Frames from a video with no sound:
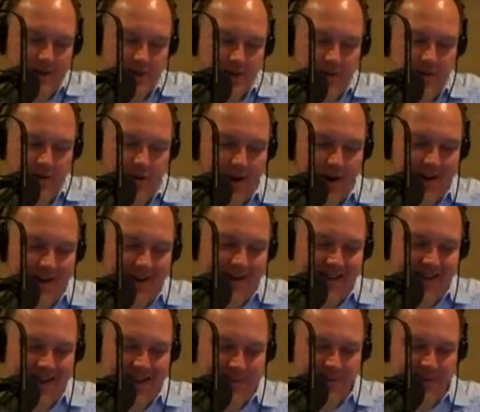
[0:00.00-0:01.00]
So if you're
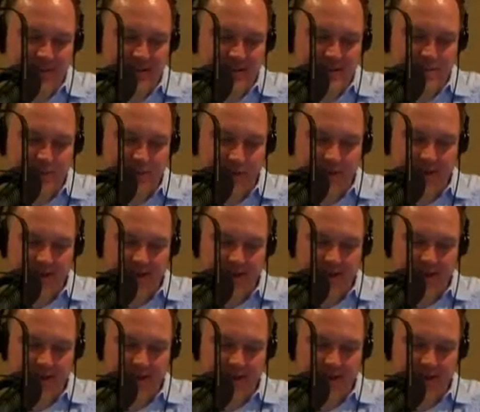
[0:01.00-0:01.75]
into that Facebook thing,